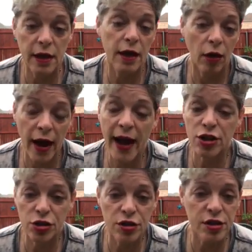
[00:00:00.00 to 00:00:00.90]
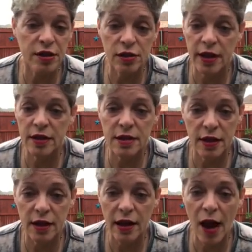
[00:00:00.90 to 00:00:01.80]
in our actions and
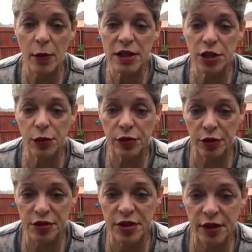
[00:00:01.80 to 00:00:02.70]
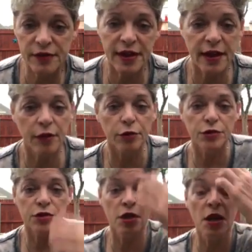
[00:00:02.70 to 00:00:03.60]
in how we deal with ourselves and
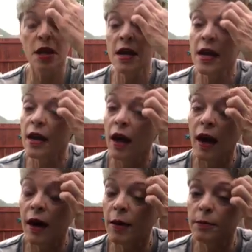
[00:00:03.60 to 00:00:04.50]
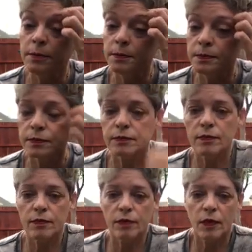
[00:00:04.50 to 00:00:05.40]
others.
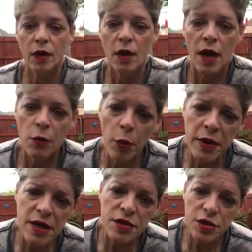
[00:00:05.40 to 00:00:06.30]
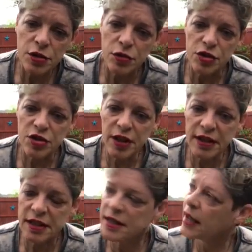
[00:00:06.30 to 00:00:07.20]
And what we need to do, just
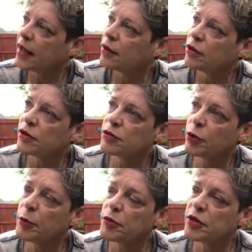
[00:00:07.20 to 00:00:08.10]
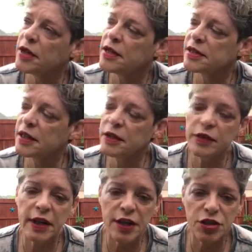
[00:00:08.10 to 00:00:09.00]
like today, the
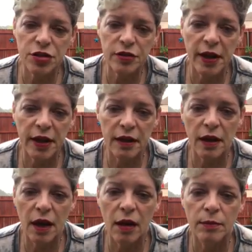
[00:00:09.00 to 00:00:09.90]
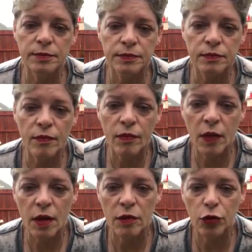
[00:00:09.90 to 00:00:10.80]
signification that
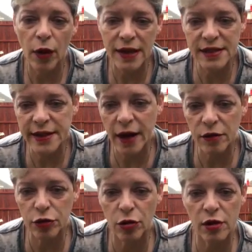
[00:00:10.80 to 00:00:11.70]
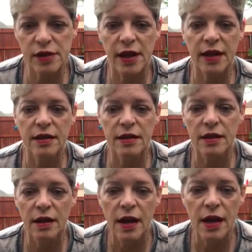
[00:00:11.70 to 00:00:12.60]
Christ died on the cross
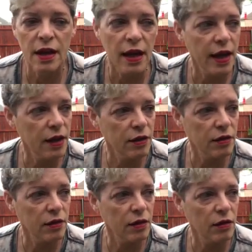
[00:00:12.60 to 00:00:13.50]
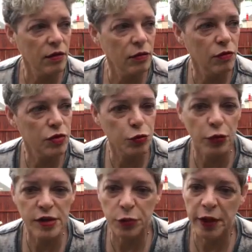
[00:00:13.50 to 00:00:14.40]
and was
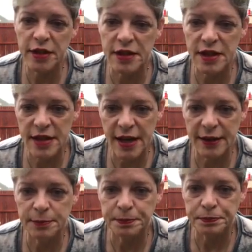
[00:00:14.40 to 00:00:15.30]
resurrected today,